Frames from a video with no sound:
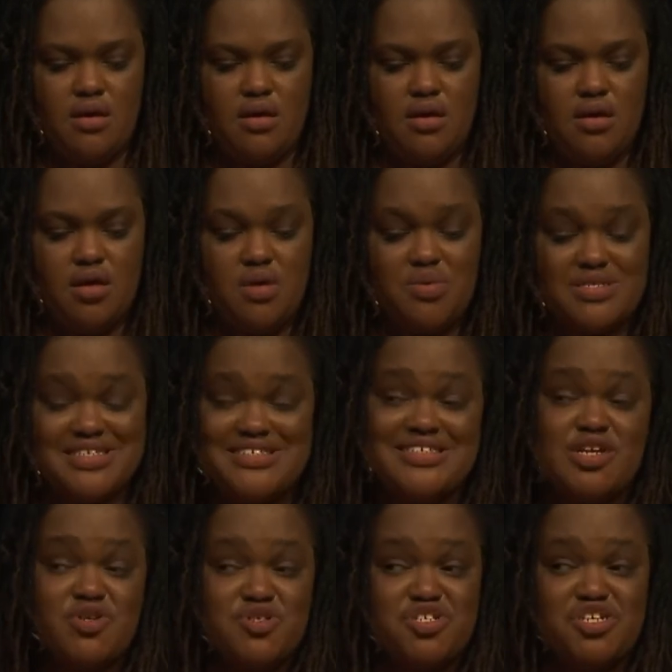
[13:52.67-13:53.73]
It was a
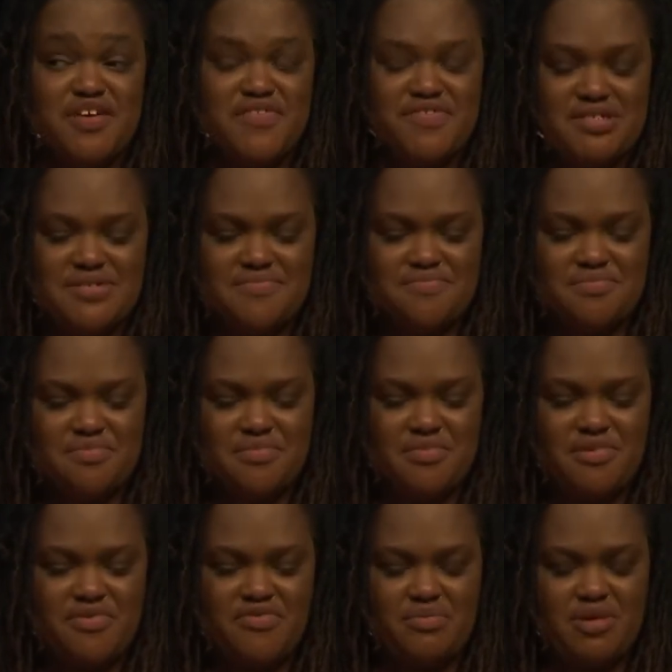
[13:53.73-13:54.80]
subtle shift
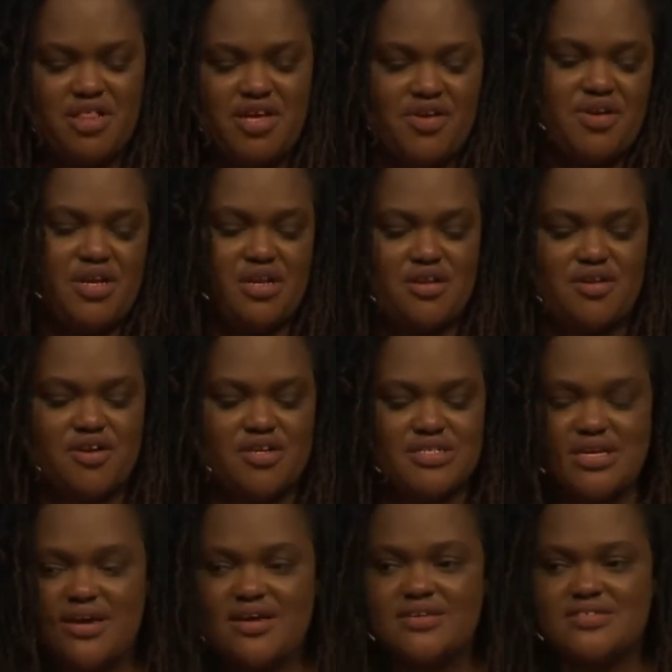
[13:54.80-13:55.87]
from clarity to dark
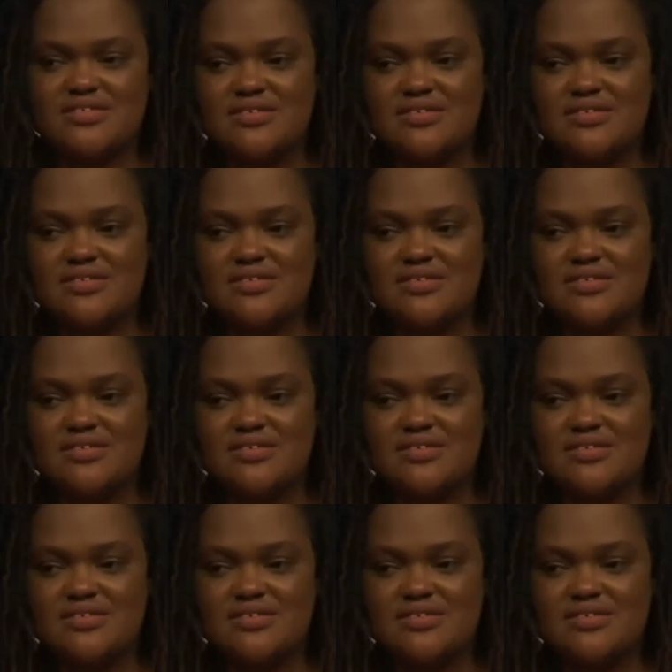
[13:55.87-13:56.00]
skies.